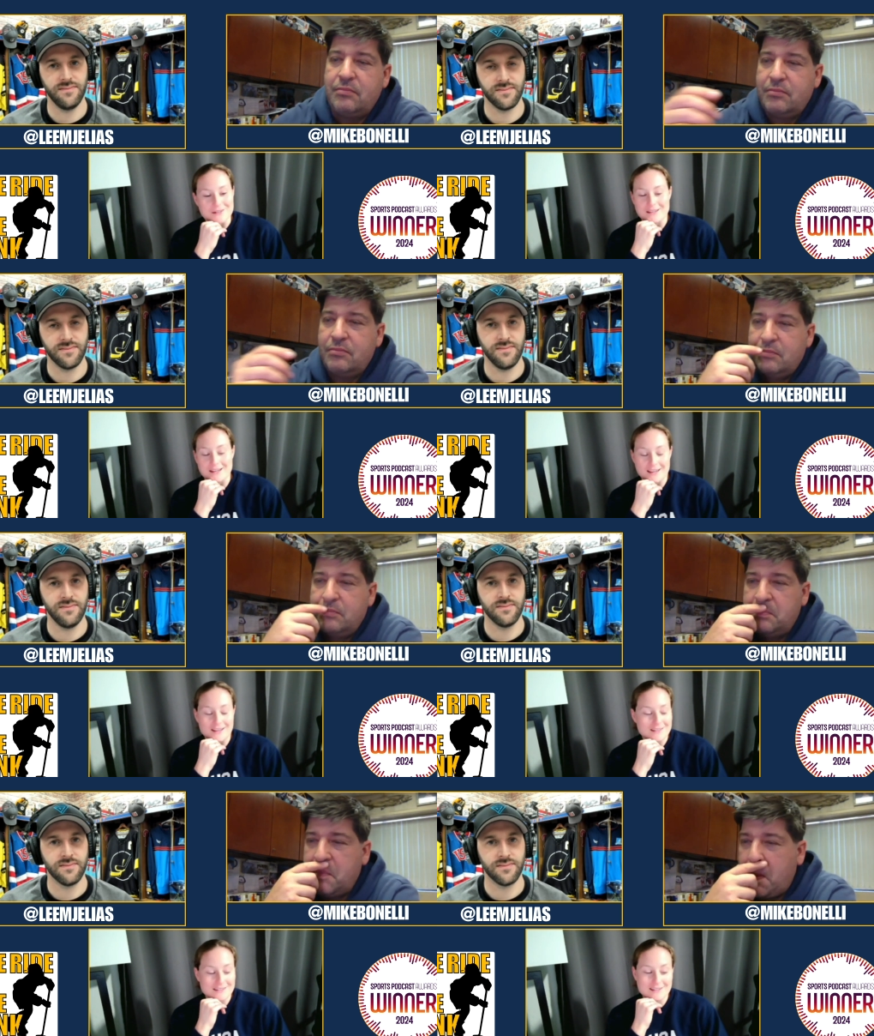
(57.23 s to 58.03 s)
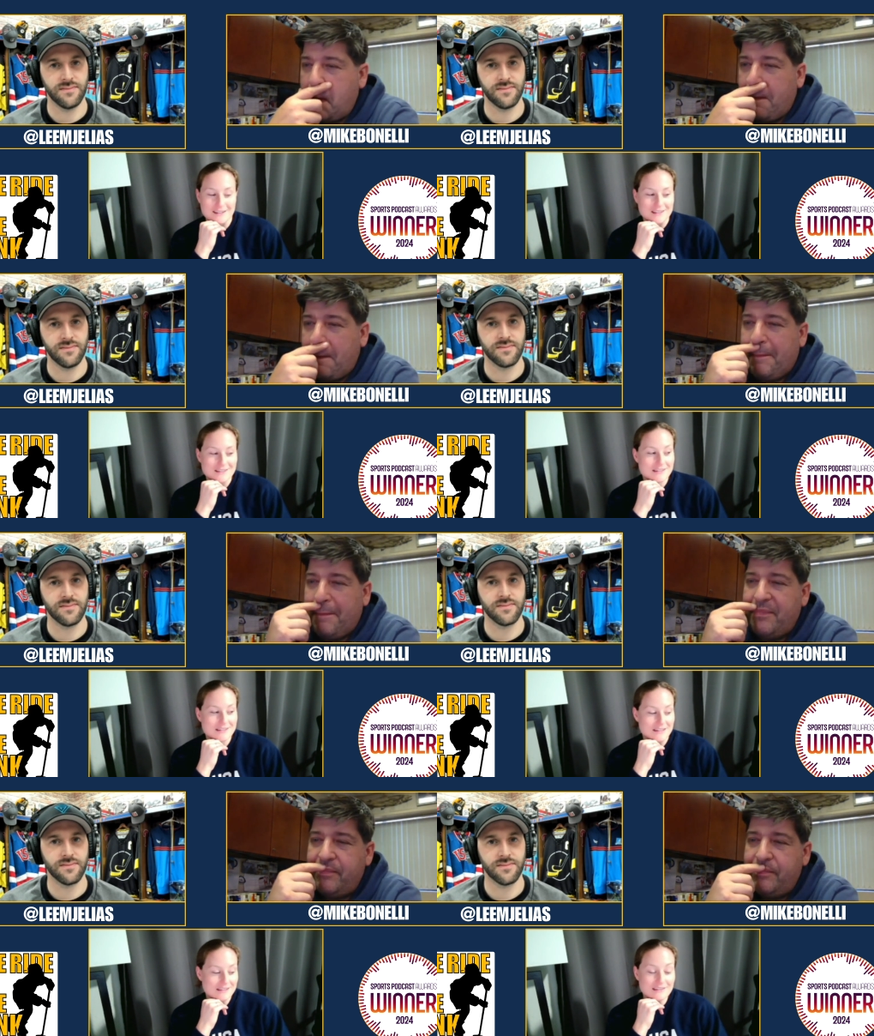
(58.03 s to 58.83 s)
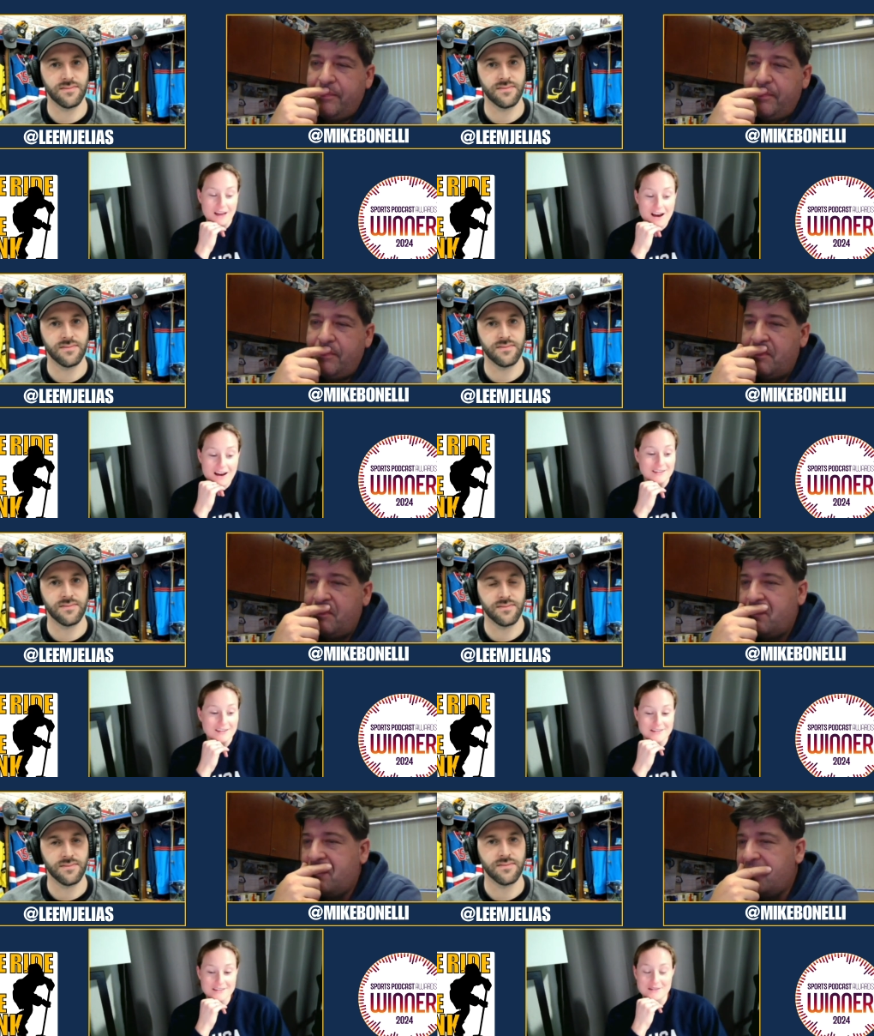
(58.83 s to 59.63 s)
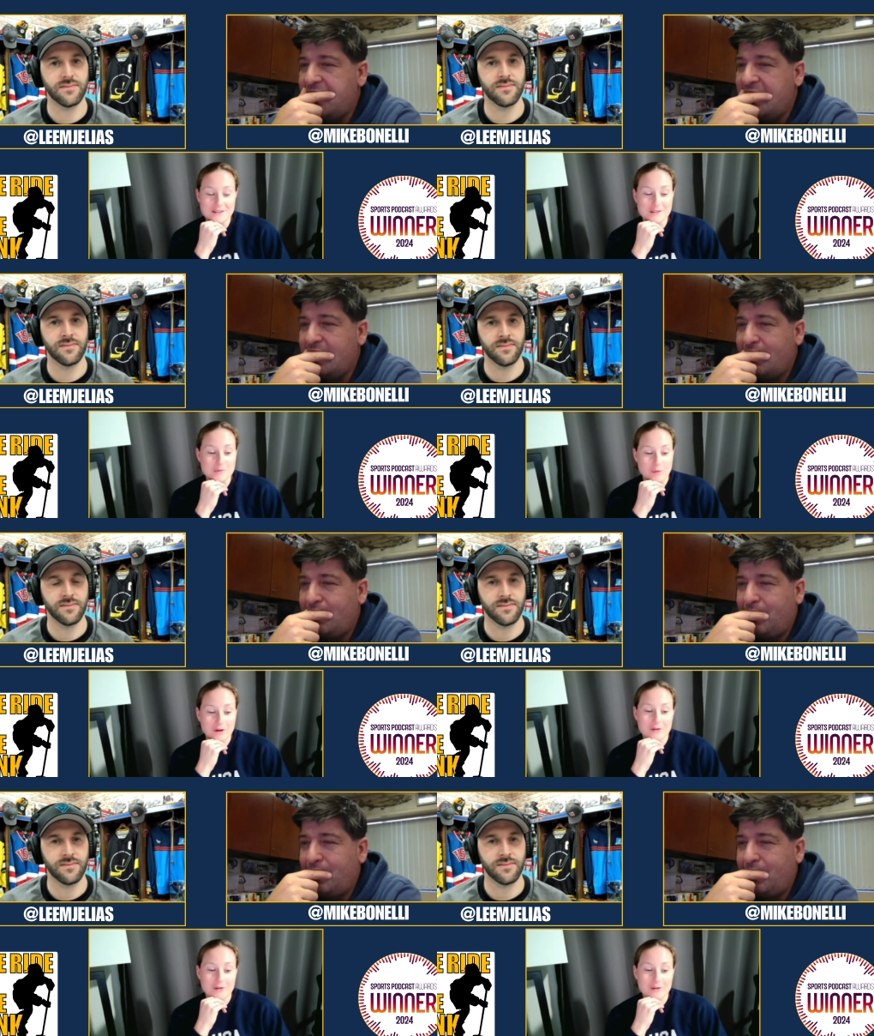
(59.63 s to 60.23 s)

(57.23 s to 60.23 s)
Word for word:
Speaker 1: Like it's it's it's a lot. This is this sport